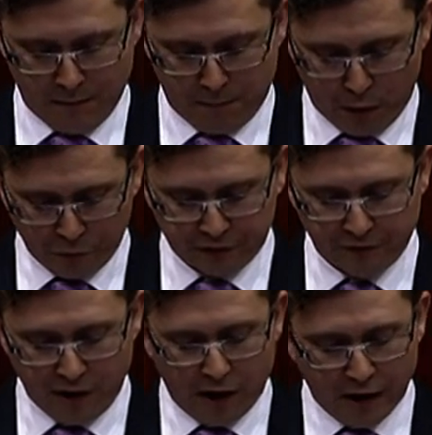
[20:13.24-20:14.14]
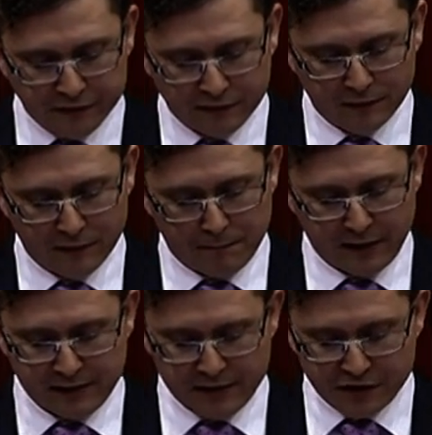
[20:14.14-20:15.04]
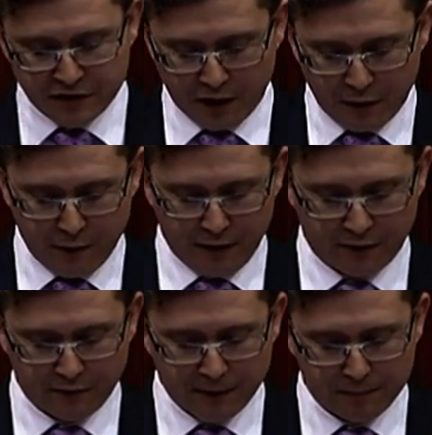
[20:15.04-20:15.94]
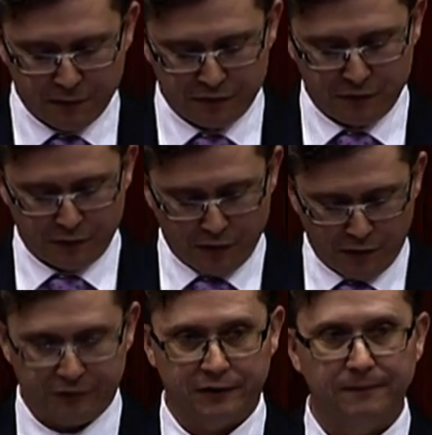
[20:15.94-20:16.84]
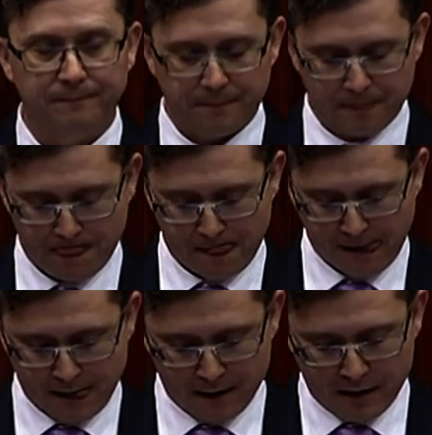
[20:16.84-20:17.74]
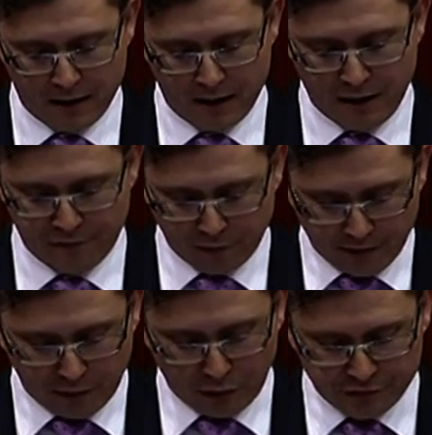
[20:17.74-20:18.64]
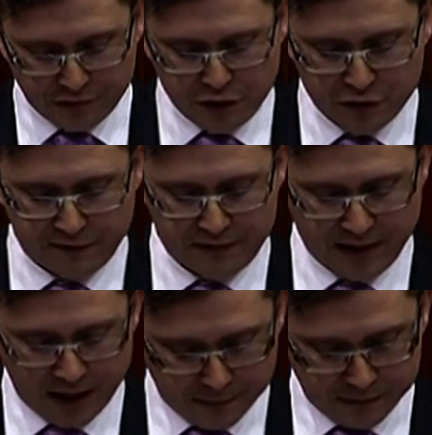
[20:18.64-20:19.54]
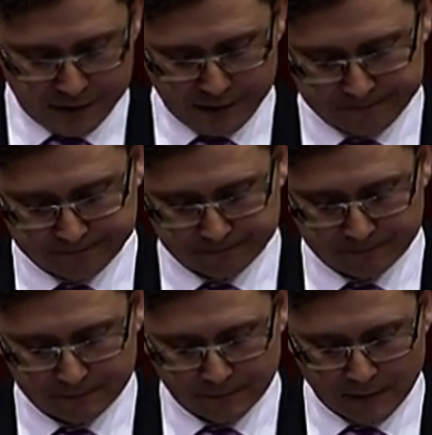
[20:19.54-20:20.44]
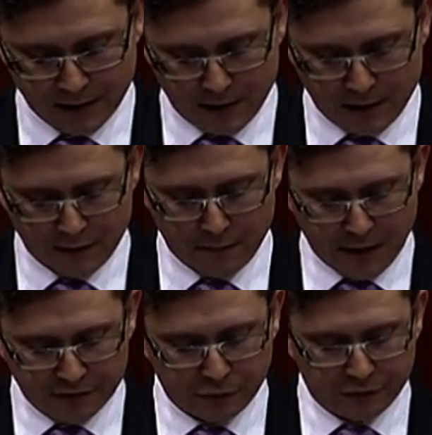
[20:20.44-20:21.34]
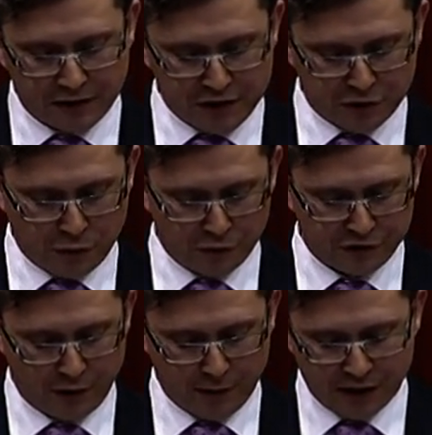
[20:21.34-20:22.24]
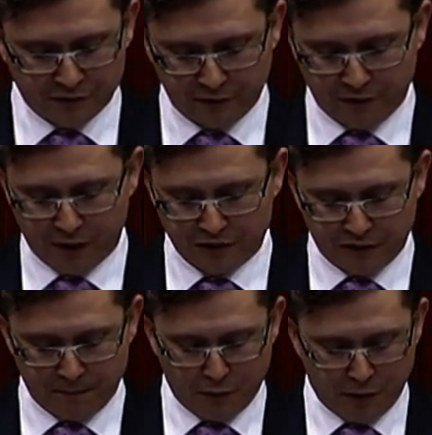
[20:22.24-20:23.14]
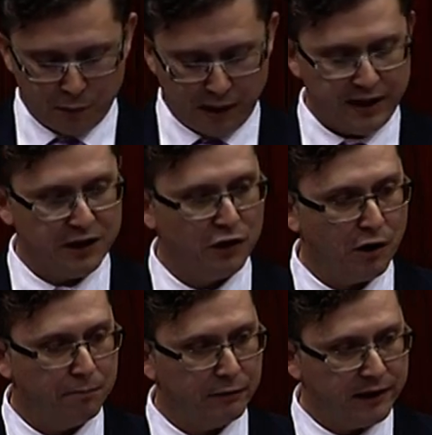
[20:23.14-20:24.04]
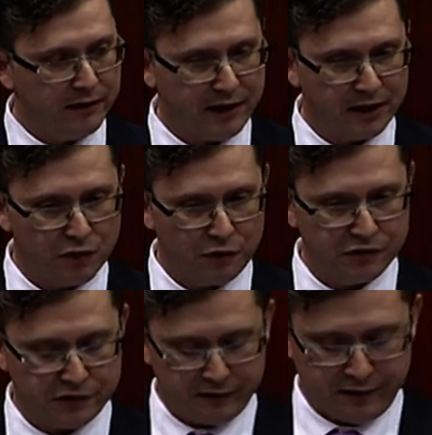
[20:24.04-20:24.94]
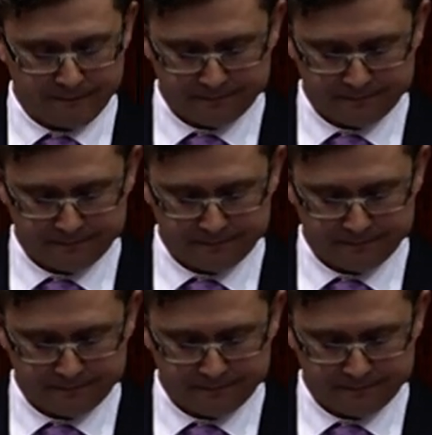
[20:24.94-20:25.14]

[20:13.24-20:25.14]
Paul survived, but he did so at great personal cost. He forever lost the use of his arms. The muscles in his torso atrophied to the point where he could not breathe unconsciously.